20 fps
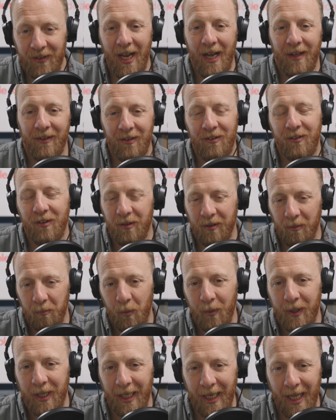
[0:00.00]
yeah, this is
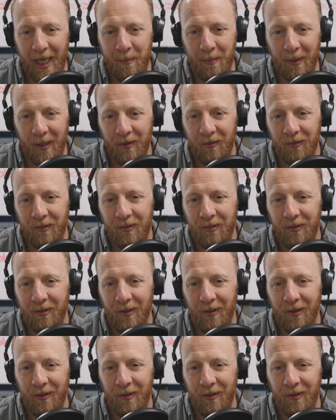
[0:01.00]
something we can label as